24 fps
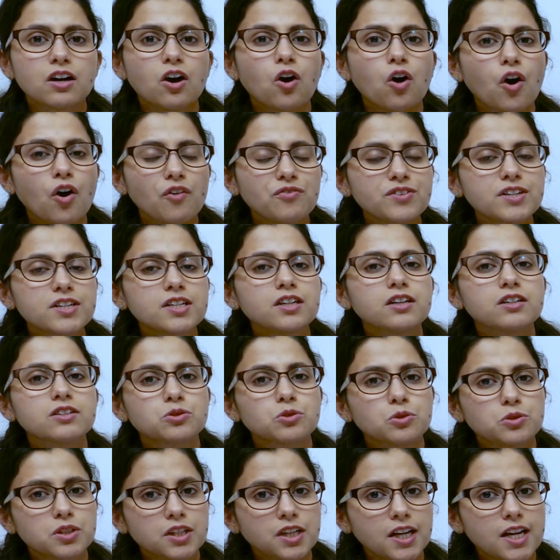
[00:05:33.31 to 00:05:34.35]
often
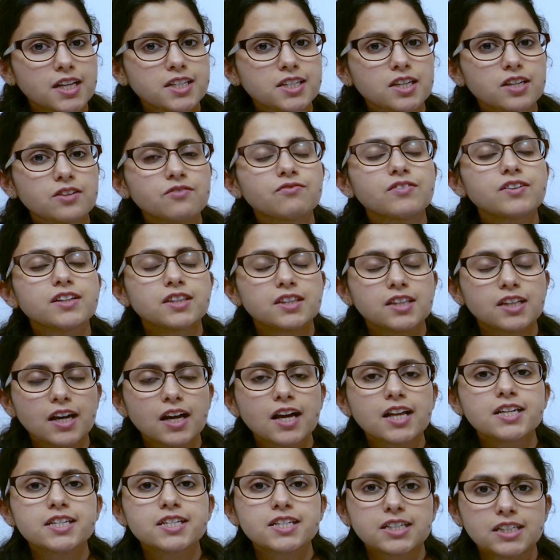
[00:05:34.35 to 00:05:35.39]
associated with the
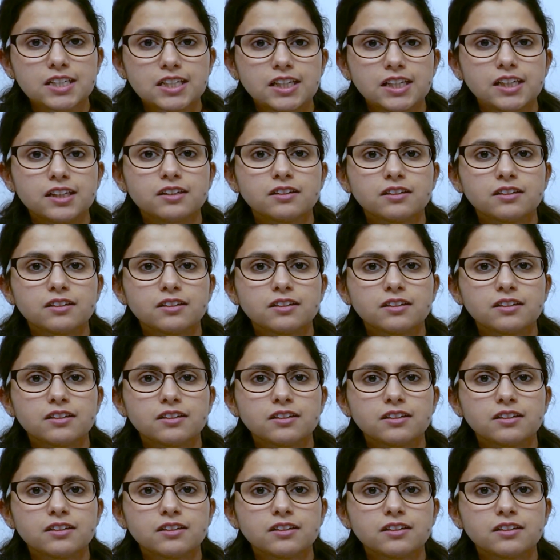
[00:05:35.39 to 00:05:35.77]
elderly.